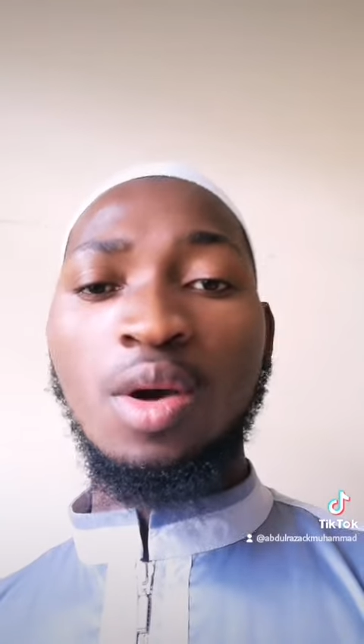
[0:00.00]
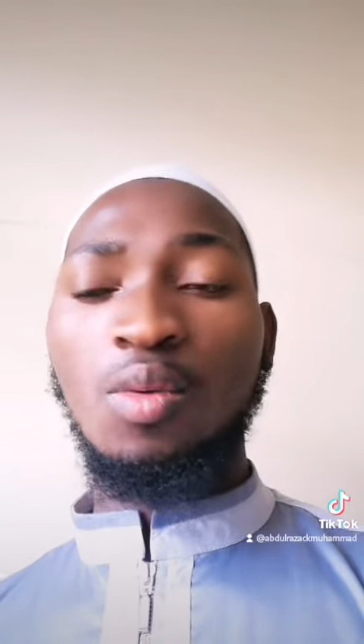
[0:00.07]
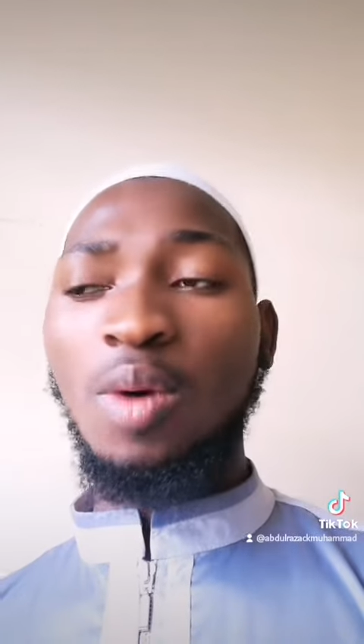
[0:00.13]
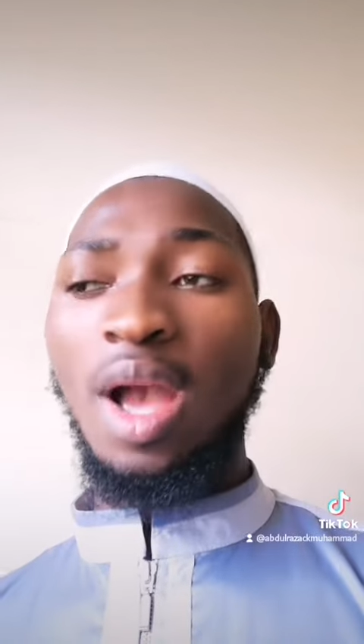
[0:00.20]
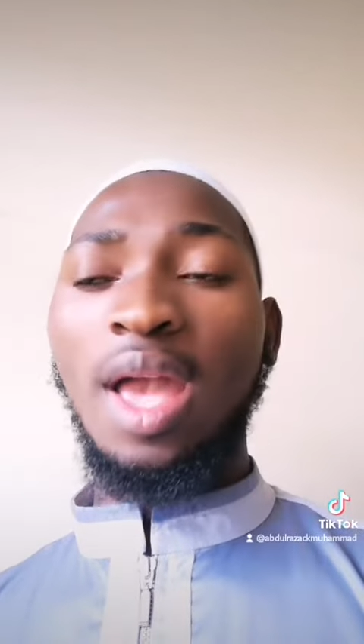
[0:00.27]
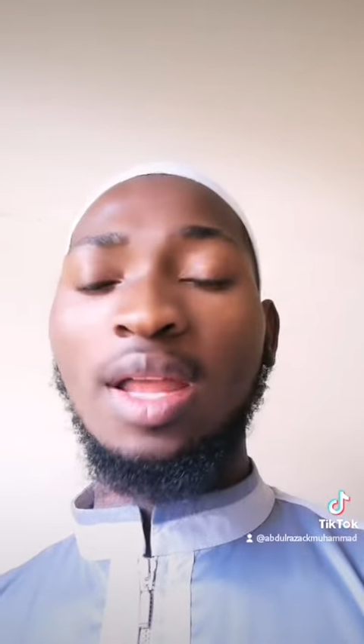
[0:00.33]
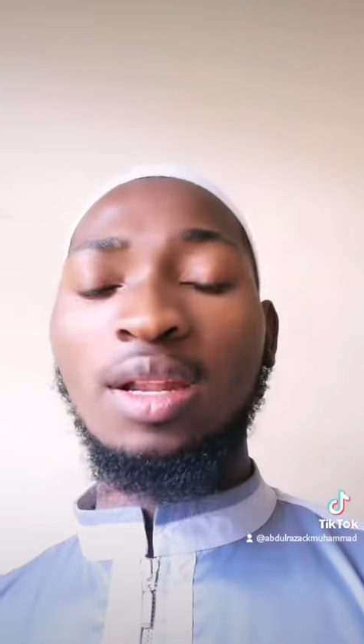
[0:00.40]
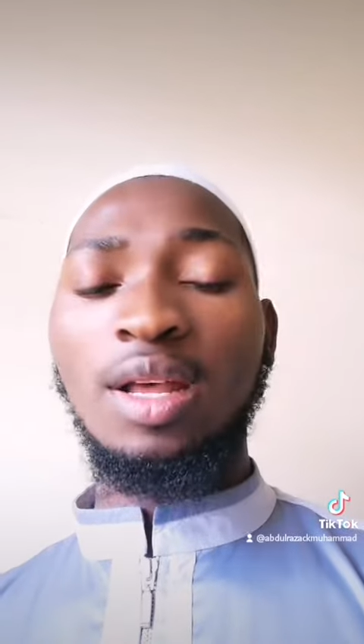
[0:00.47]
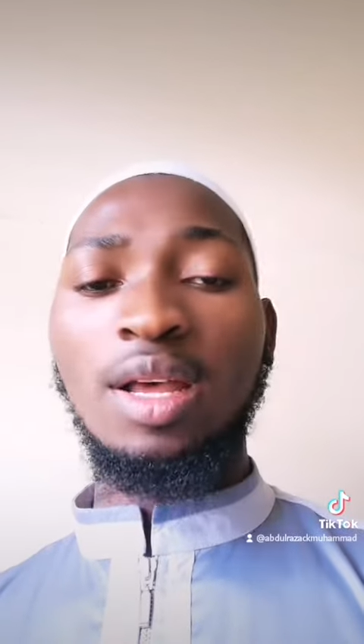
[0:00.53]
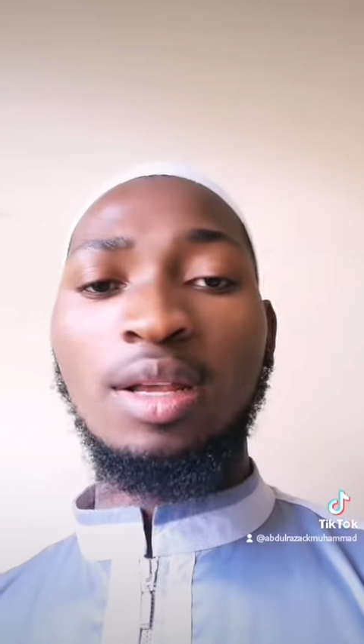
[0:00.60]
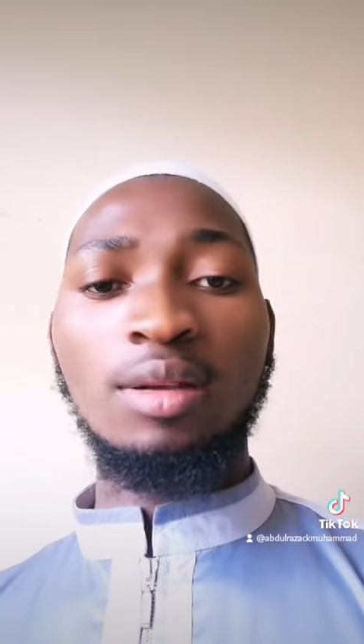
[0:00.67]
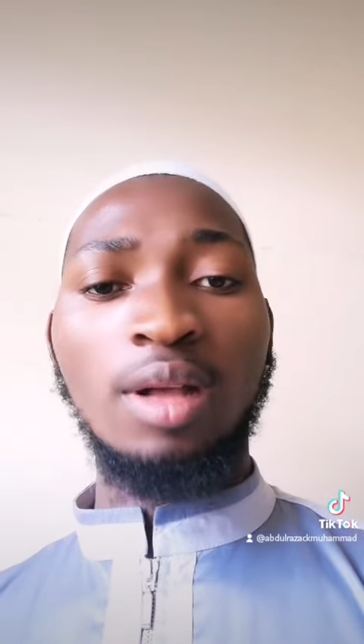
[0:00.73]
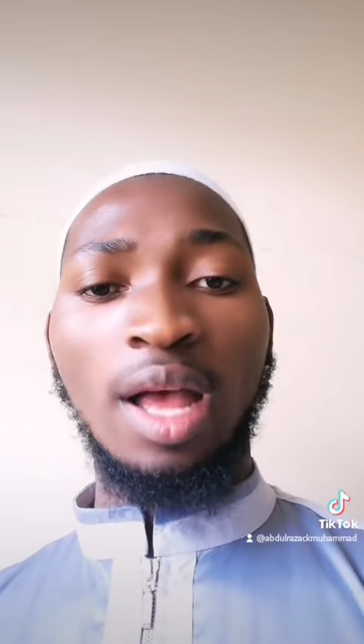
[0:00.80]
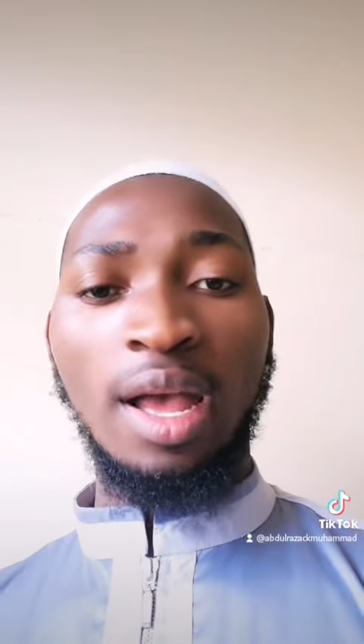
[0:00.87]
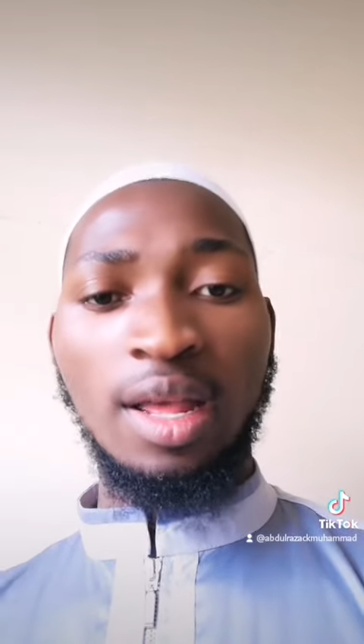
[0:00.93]
Why
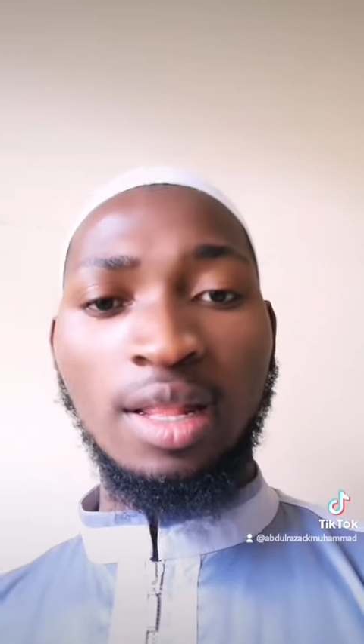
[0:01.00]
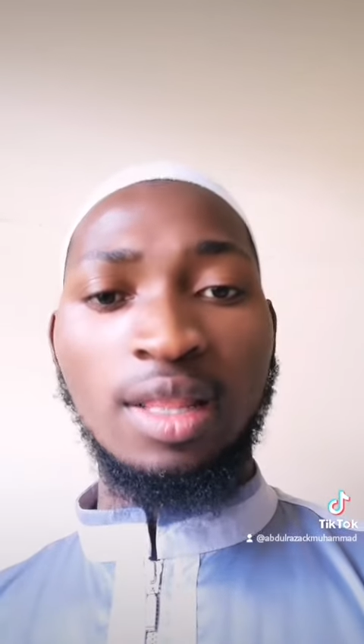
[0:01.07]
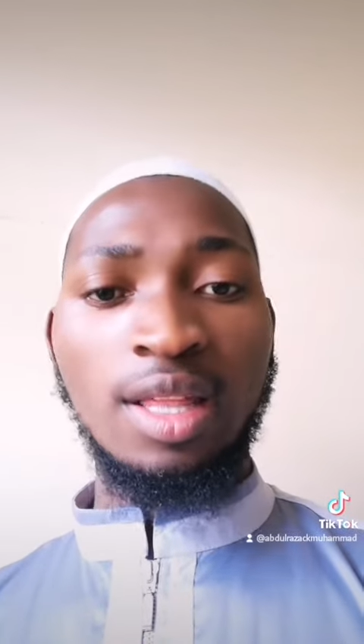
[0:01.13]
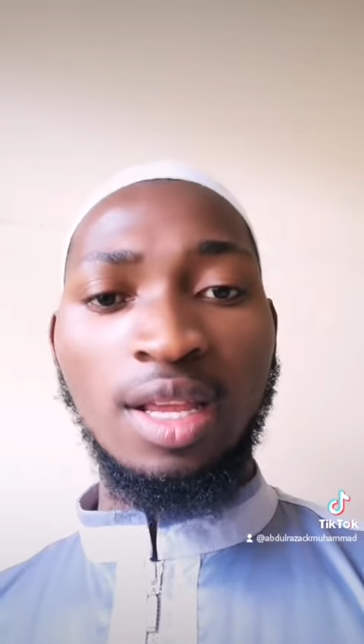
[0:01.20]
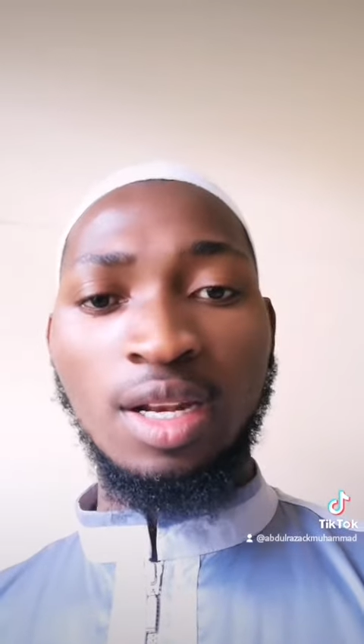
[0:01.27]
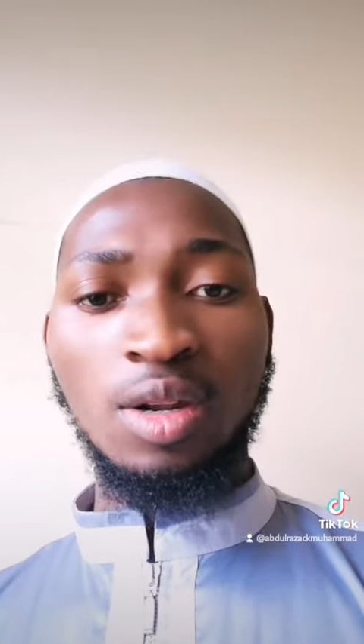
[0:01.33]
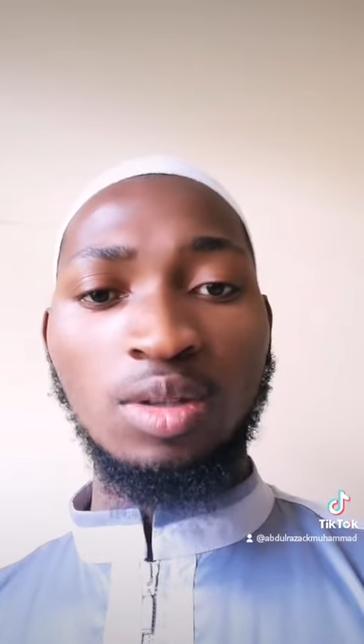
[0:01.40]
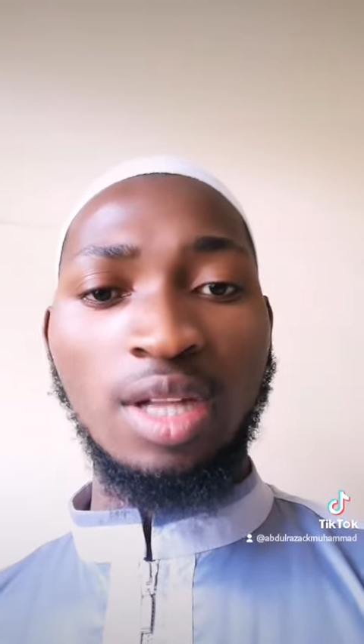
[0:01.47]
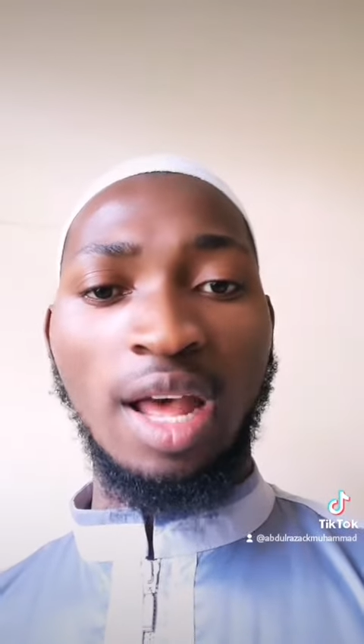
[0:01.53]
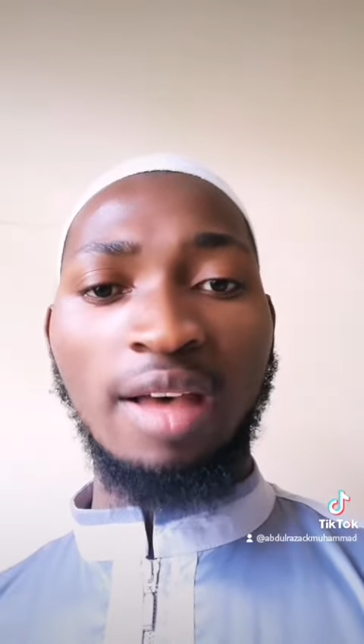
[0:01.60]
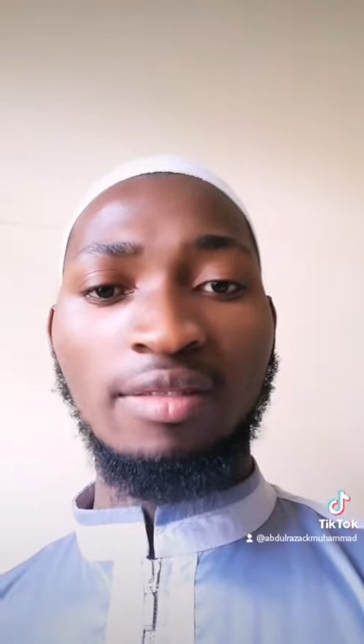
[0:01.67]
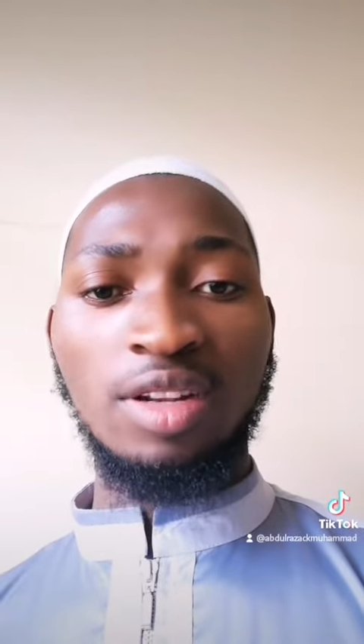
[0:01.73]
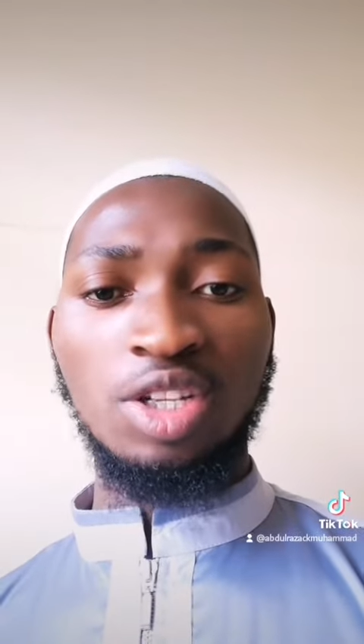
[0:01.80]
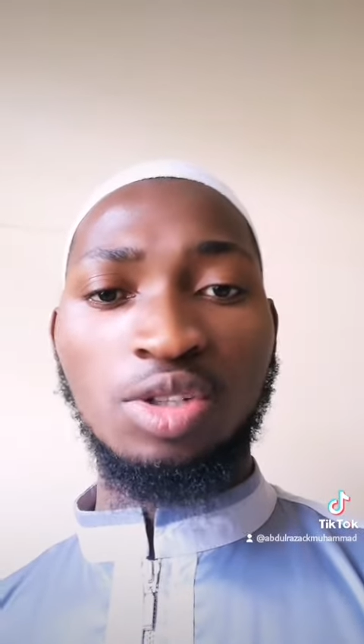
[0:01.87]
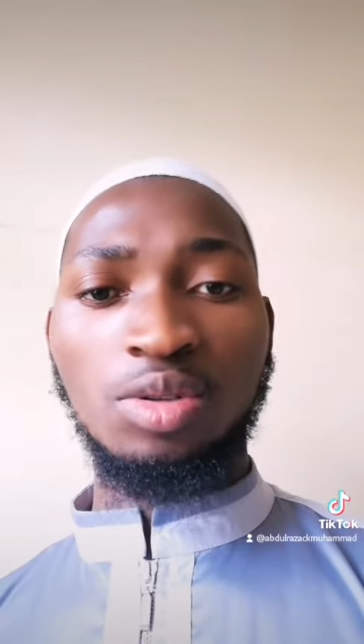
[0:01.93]
are they not
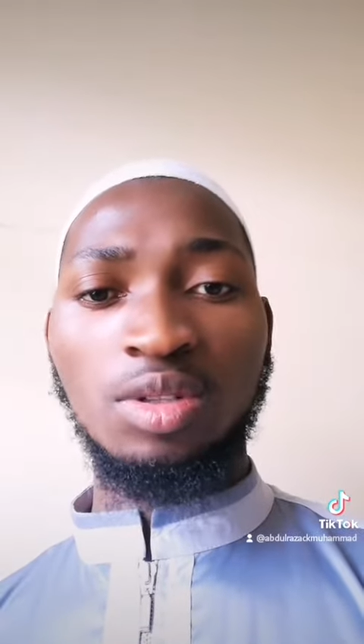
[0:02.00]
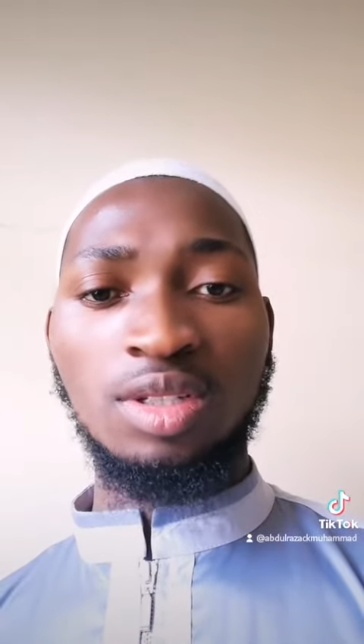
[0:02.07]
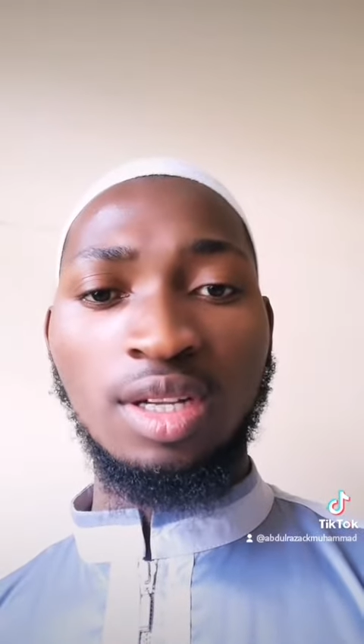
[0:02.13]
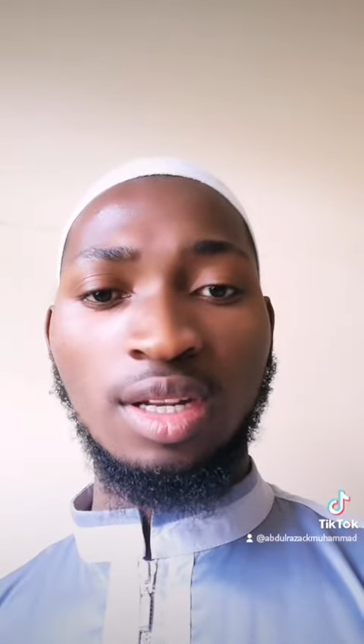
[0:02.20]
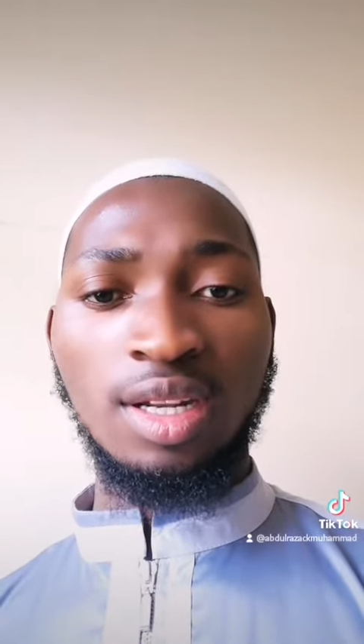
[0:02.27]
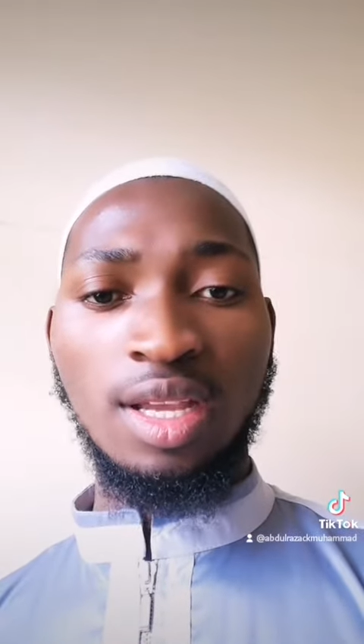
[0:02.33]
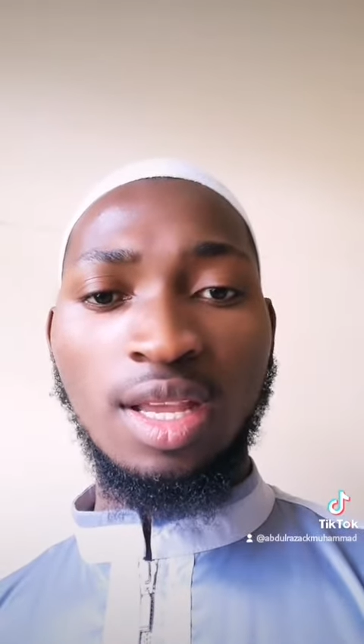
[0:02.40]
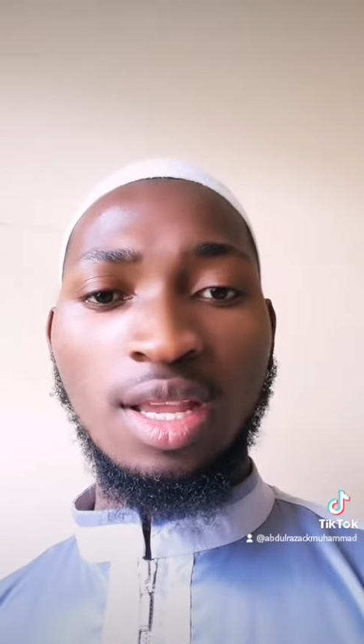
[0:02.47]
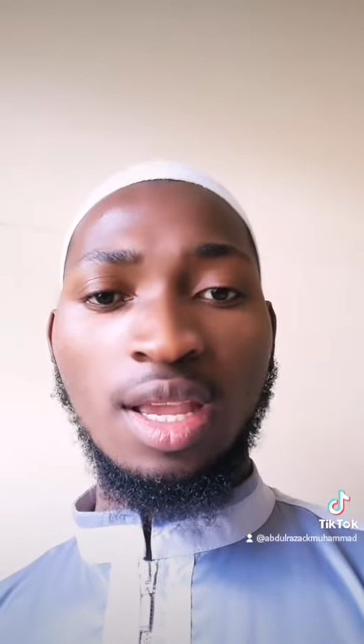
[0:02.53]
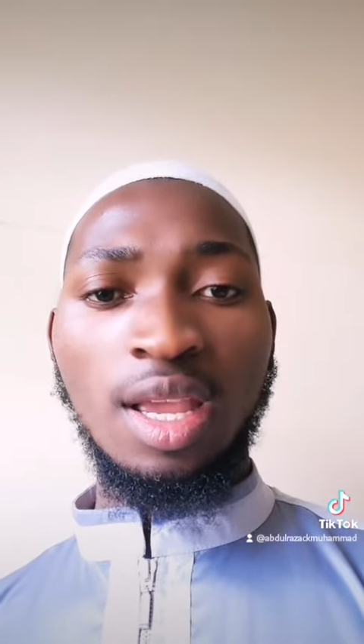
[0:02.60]
having children?